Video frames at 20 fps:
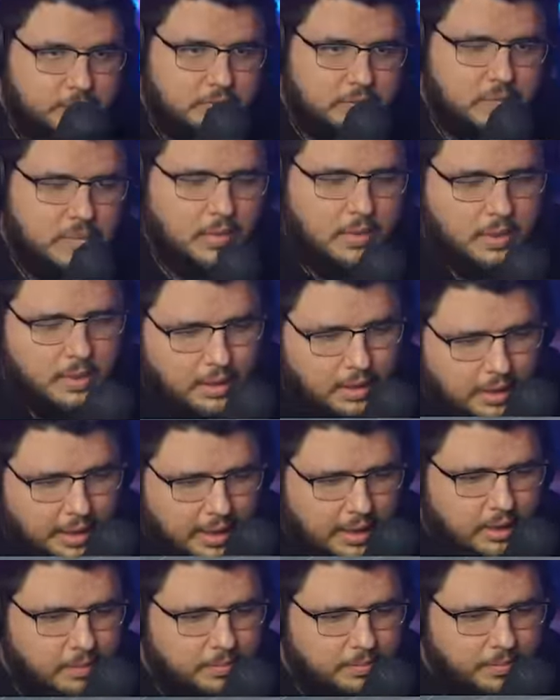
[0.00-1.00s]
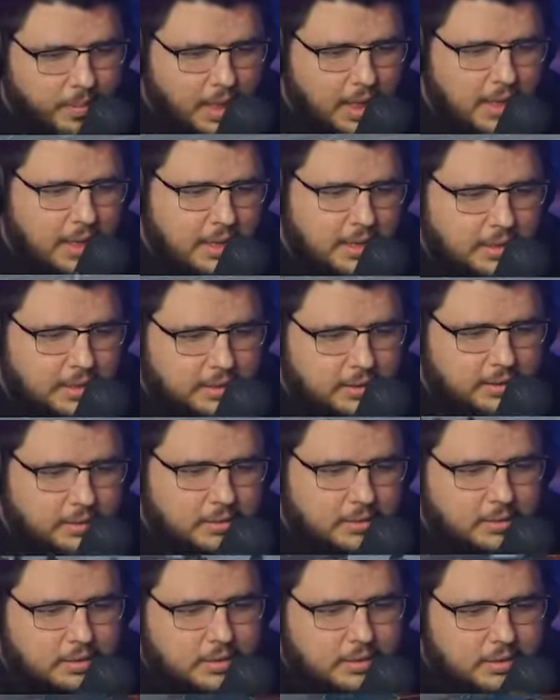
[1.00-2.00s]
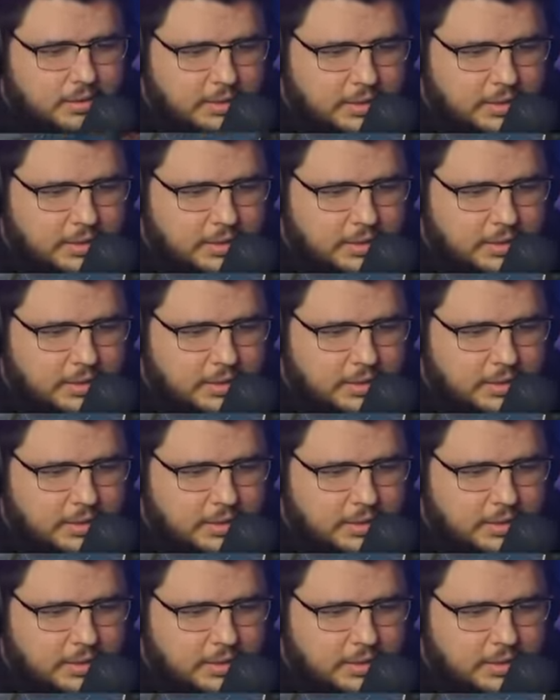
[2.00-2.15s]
Hell yeah. Hell yeah. We're winning this, dude.